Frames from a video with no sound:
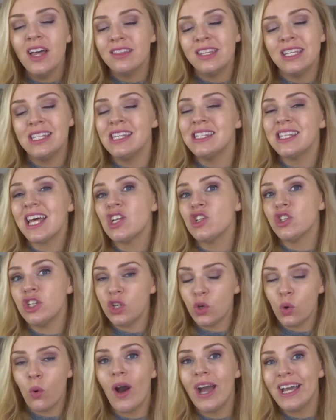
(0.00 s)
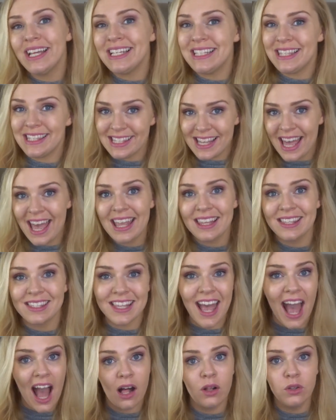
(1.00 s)
This is actually quite an intense
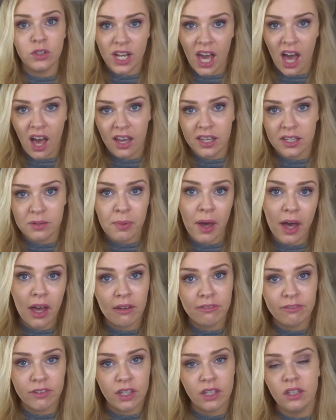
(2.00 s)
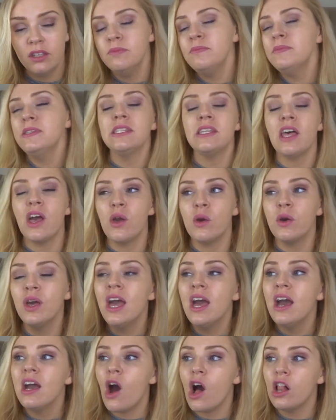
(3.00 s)
aldehyde perfume, so
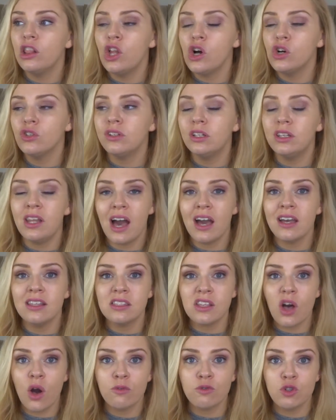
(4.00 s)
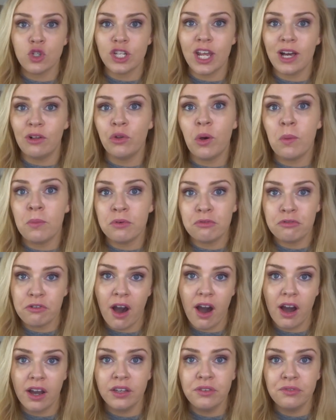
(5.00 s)
along the lines of Chanel No.
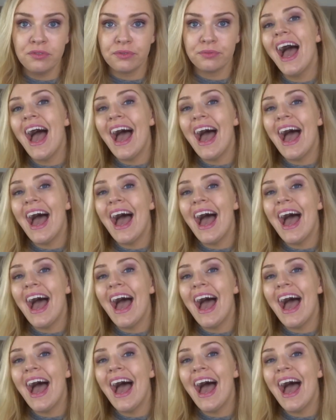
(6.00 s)
5.